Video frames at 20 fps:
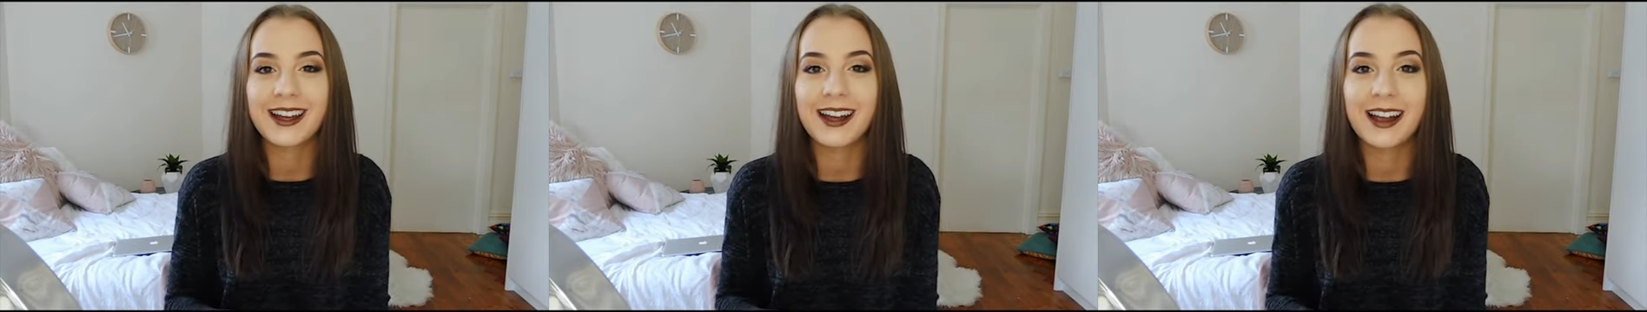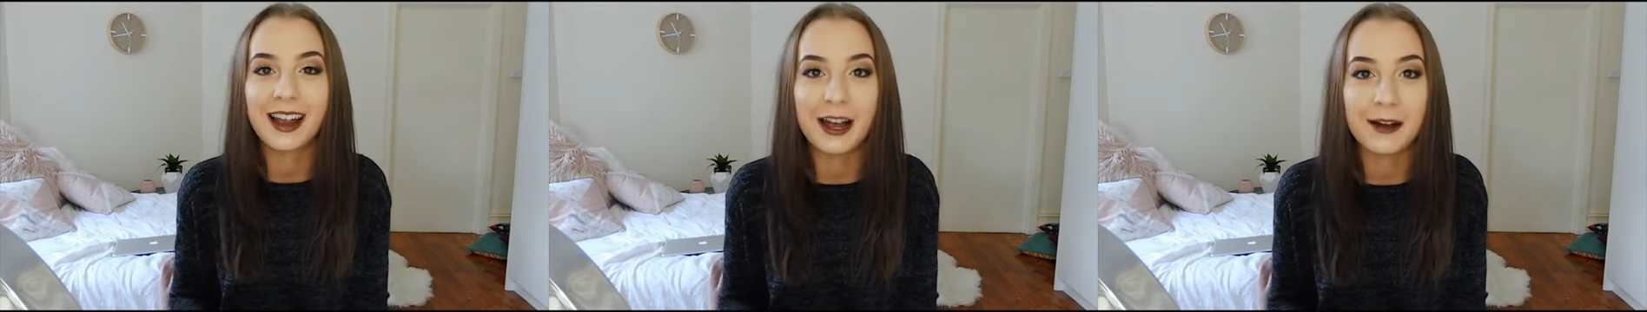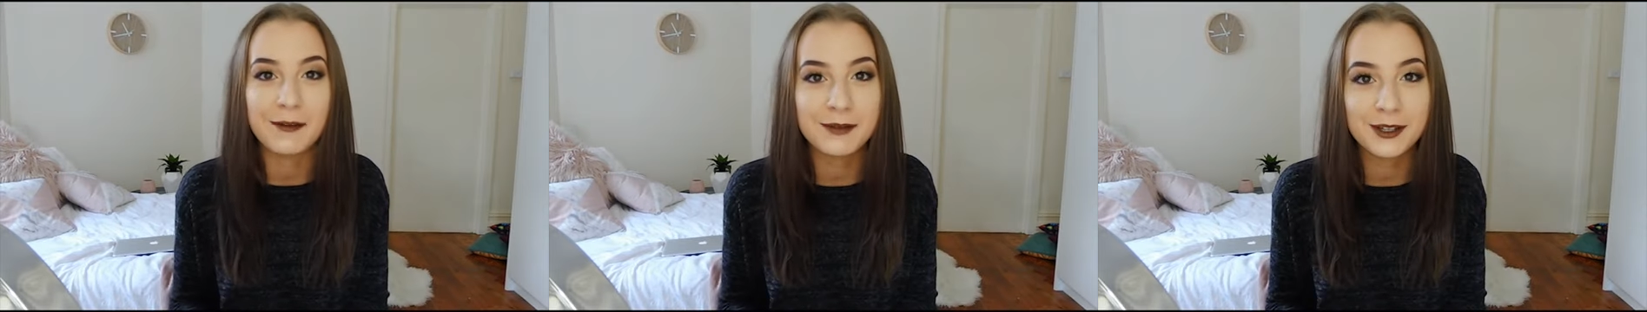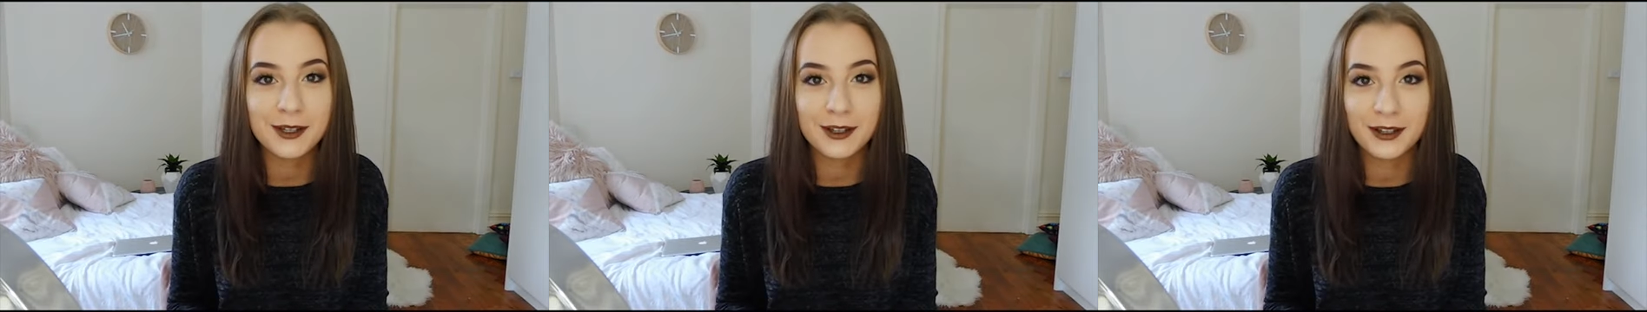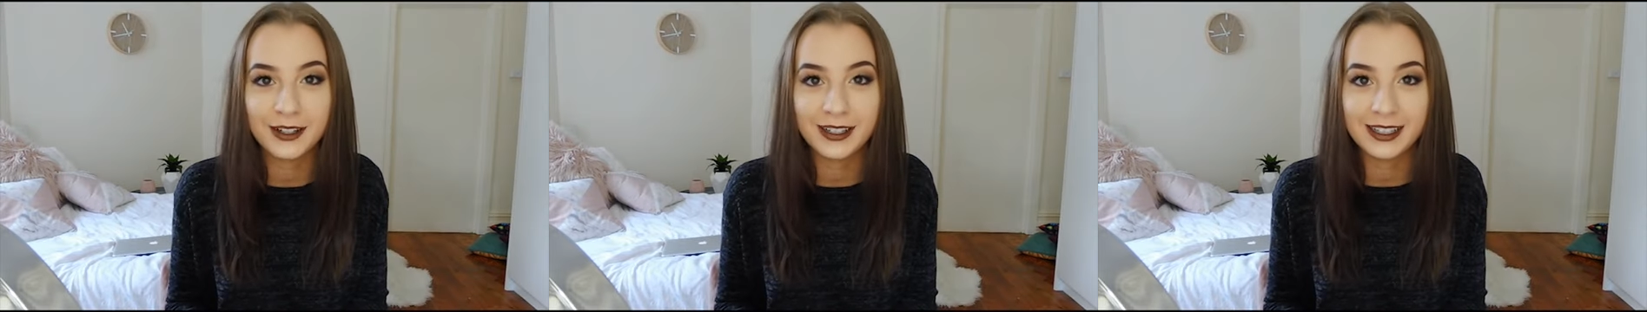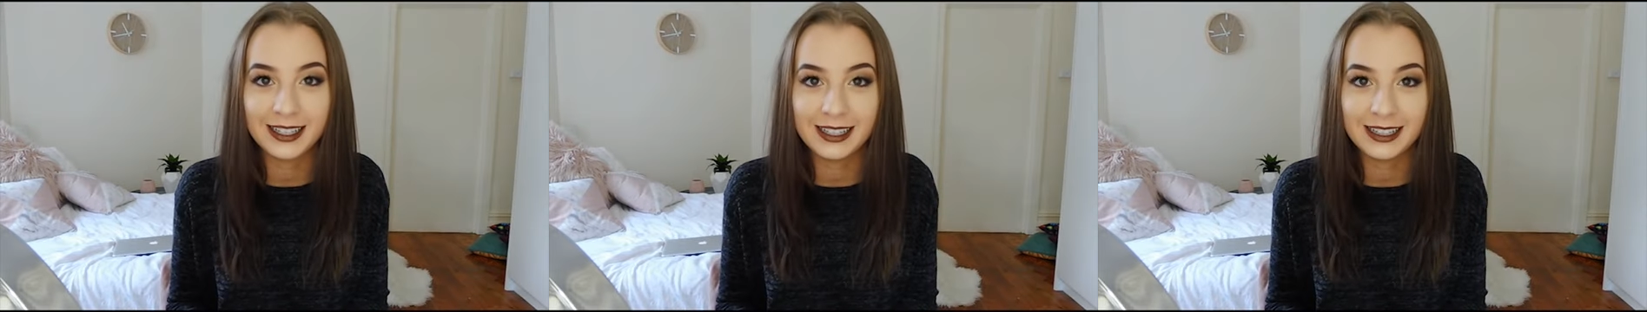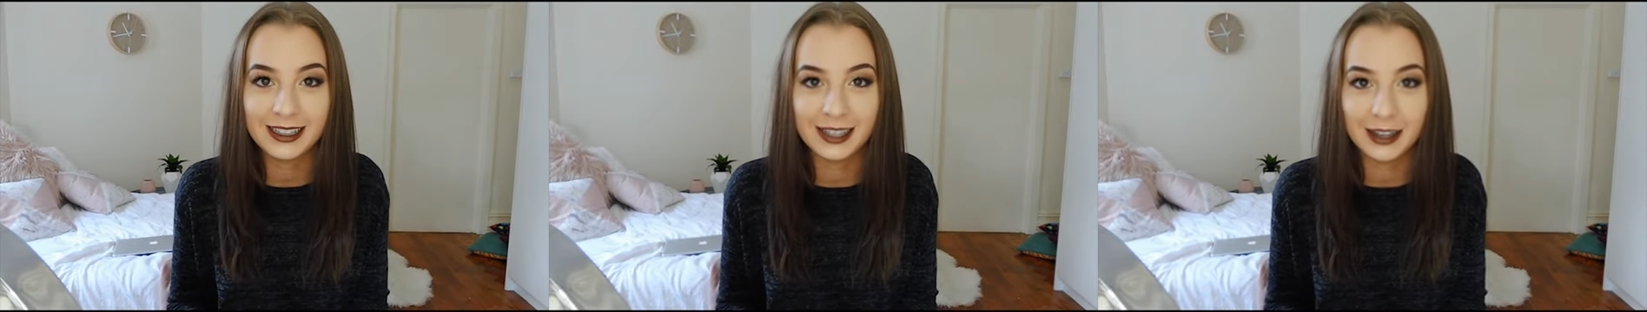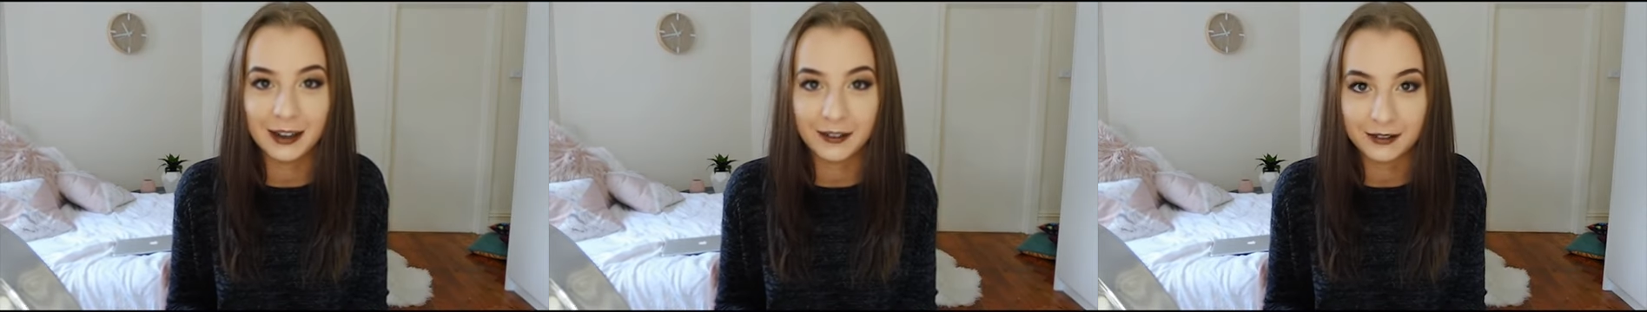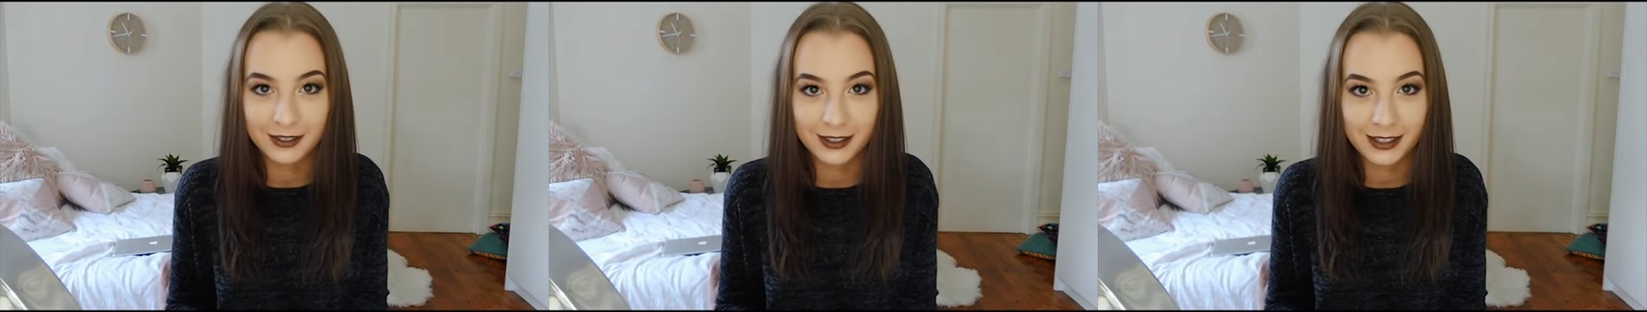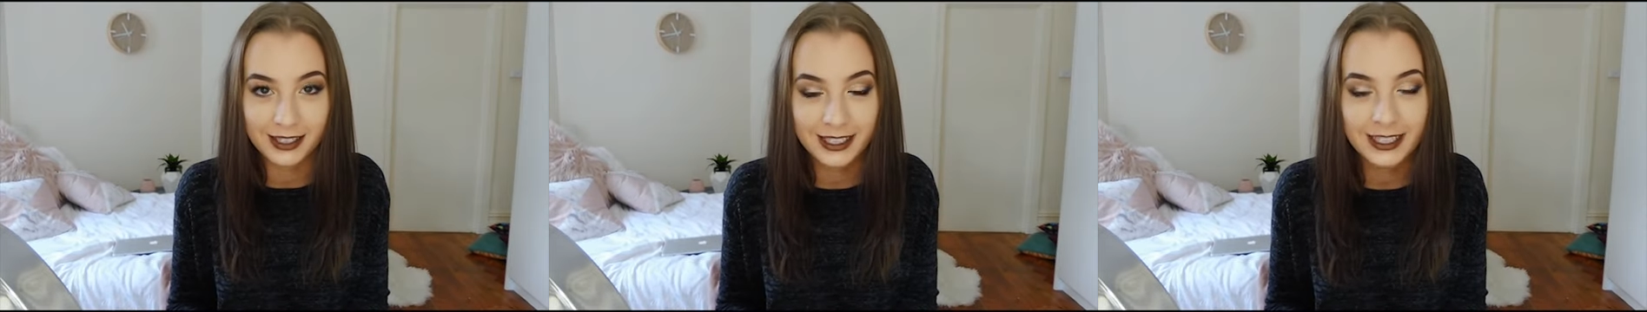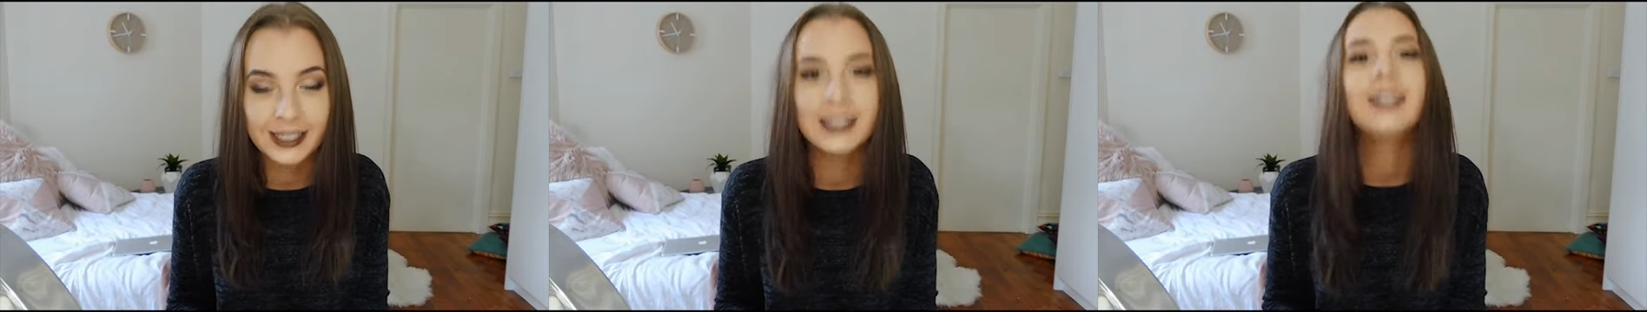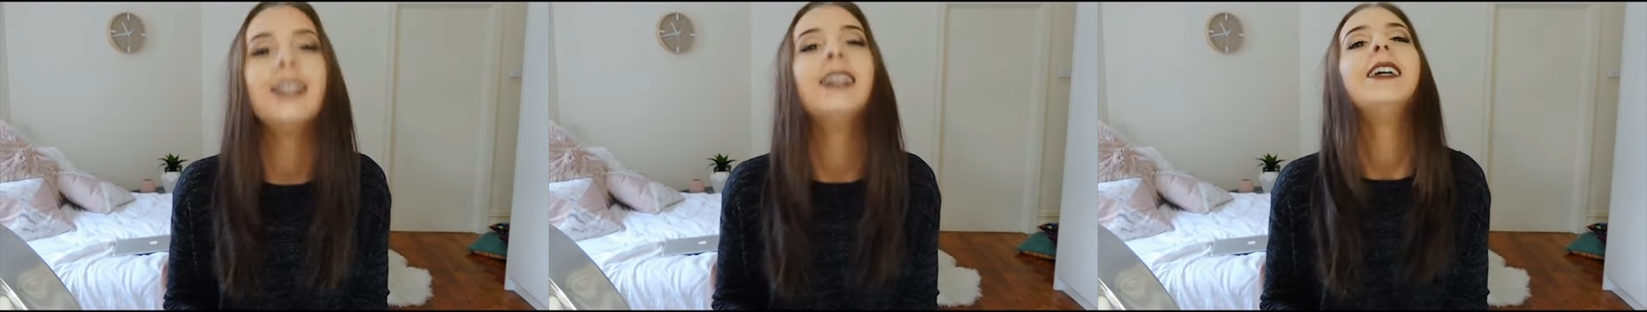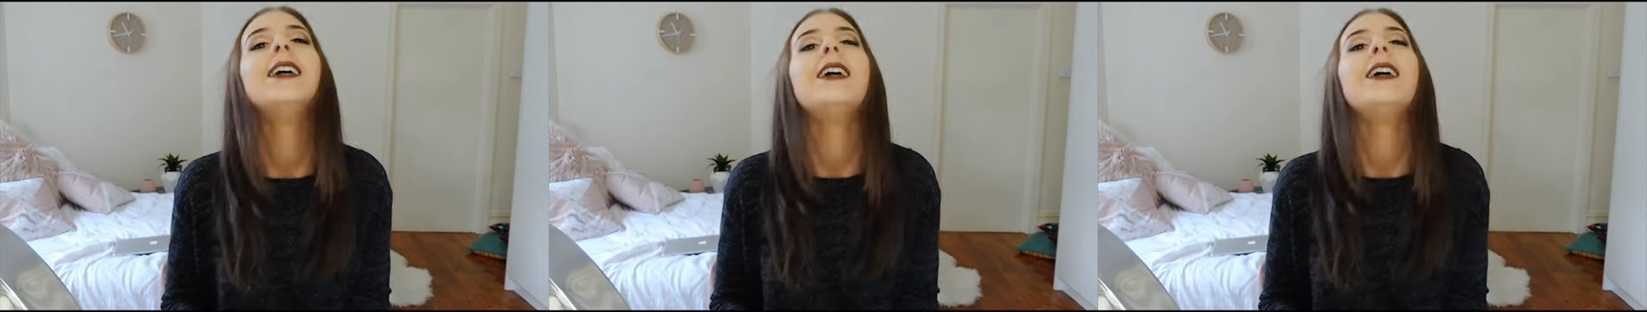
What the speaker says: I absolutely love it.